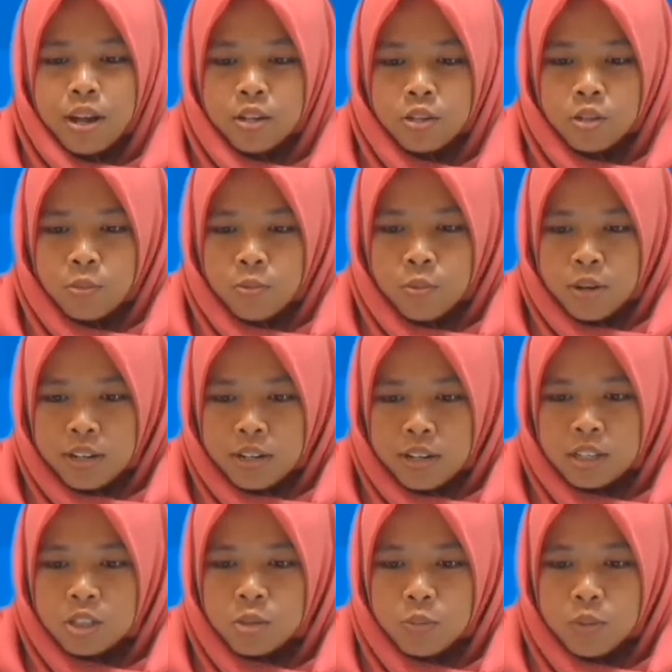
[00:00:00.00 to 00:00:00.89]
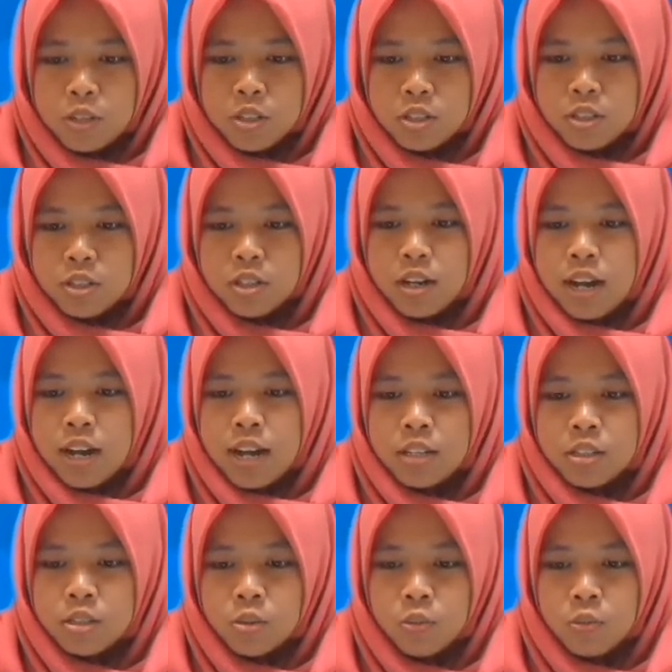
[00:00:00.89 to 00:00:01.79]
where endophoric
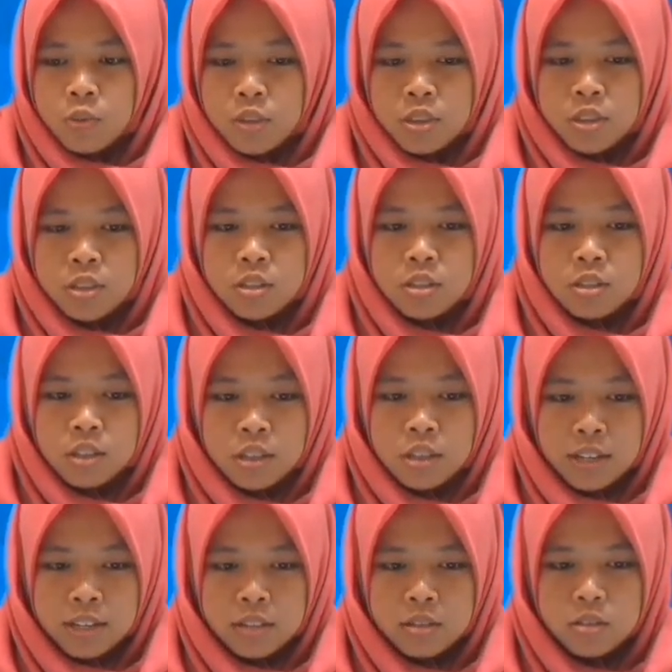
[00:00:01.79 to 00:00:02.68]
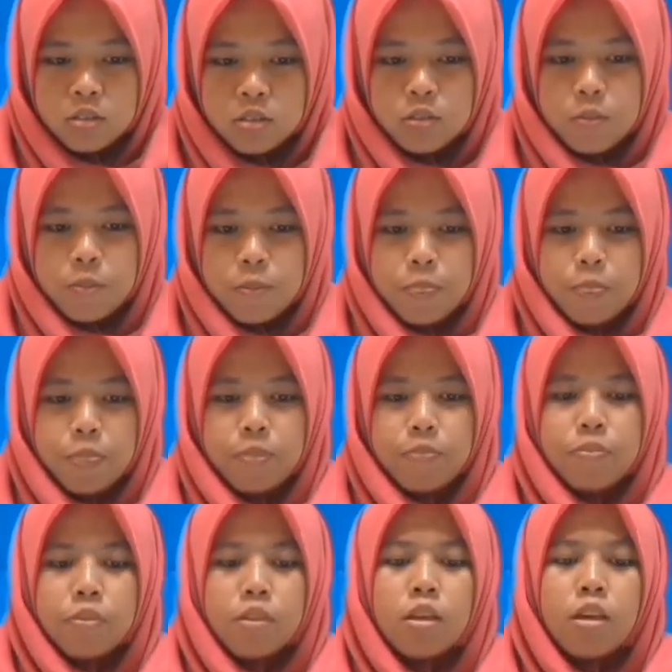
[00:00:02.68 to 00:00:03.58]
expression lies within the text.
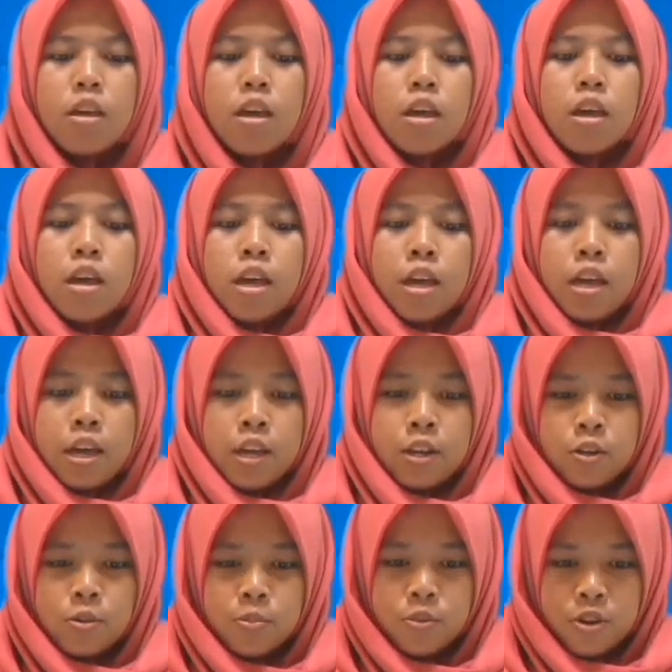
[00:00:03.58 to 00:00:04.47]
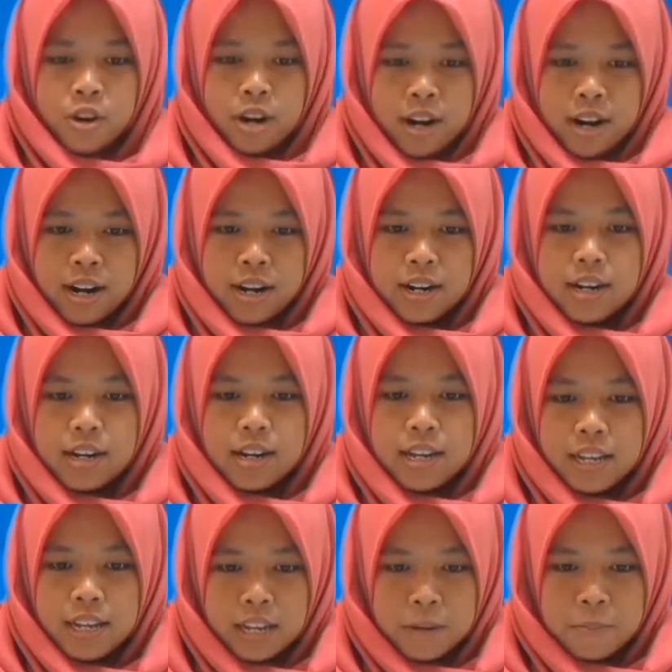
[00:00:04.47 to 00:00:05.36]

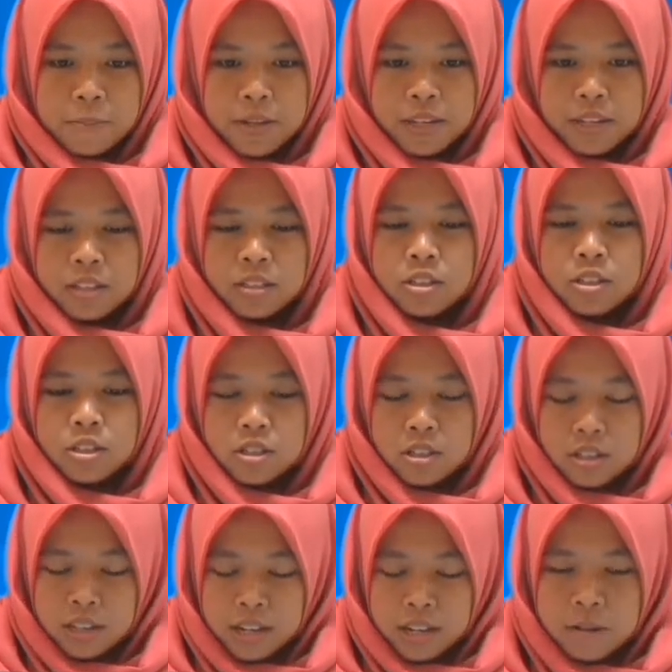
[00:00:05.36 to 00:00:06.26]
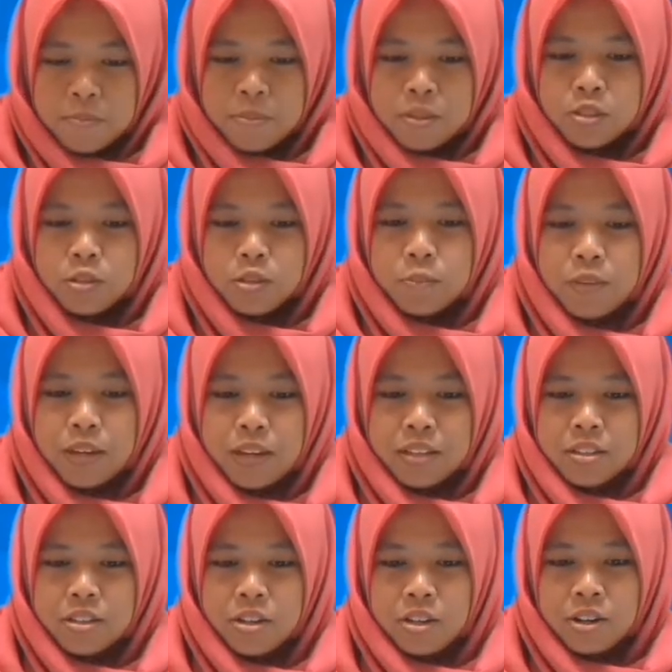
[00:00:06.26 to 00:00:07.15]
Endophora can be
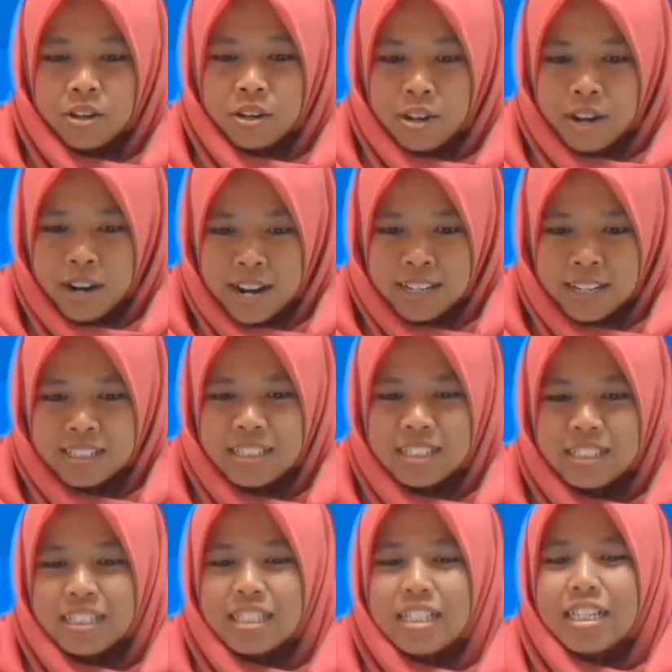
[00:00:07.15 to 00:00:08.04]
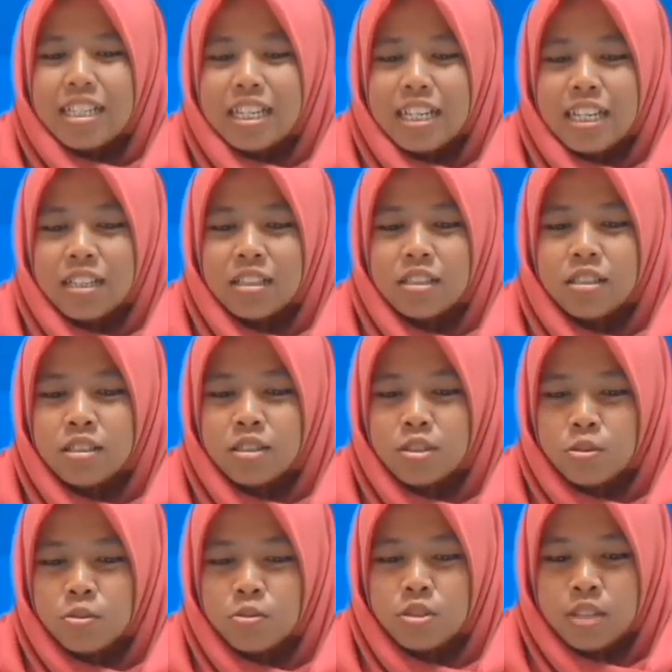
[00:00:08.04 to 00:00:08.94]
subcategorized
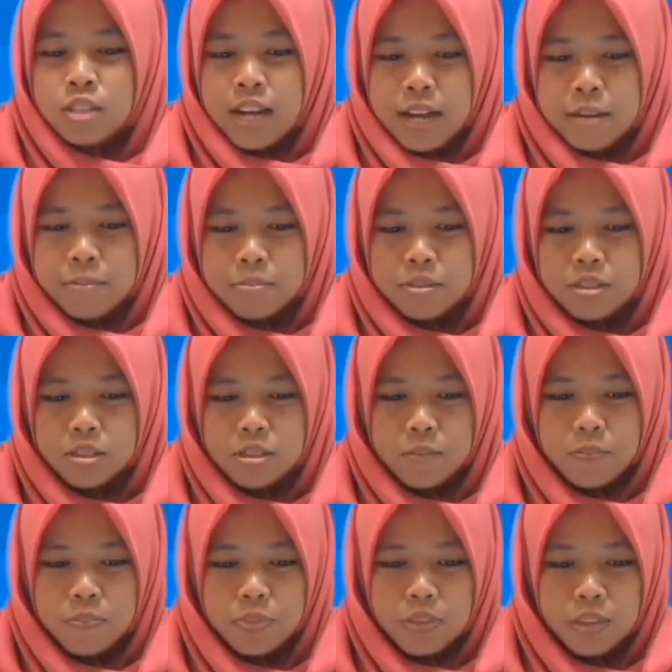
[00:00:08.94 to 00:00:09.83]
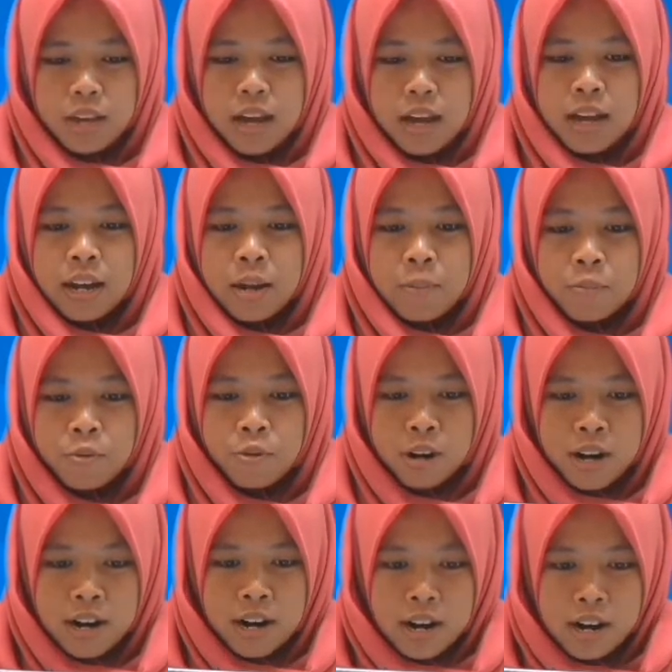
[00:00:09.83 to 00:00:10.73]
in two types,
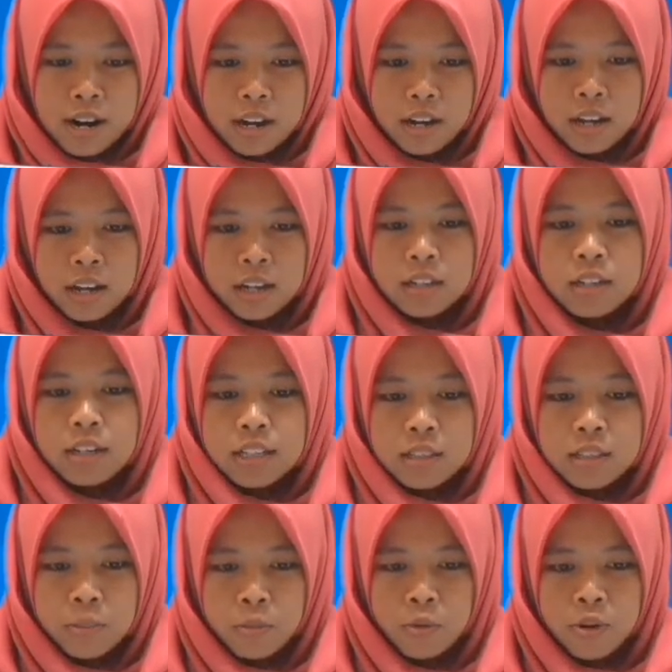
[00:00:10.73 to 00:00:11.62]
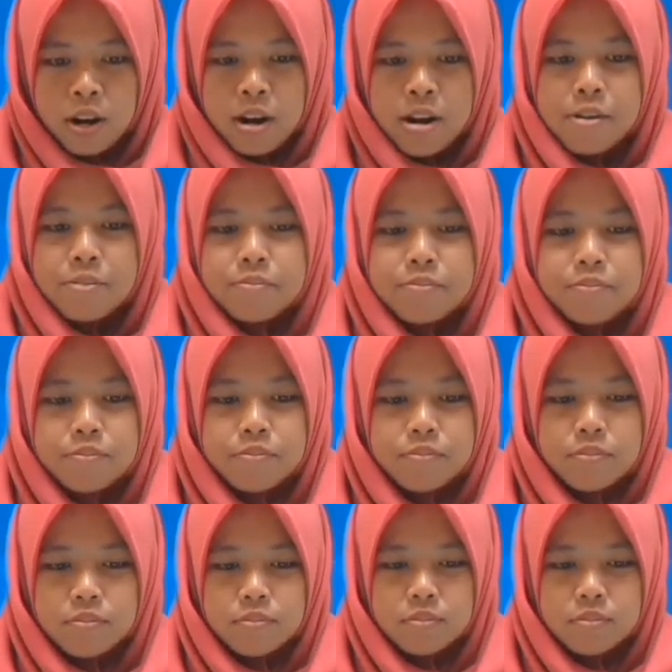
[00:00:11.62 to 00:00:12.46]
anaphora and cataphora.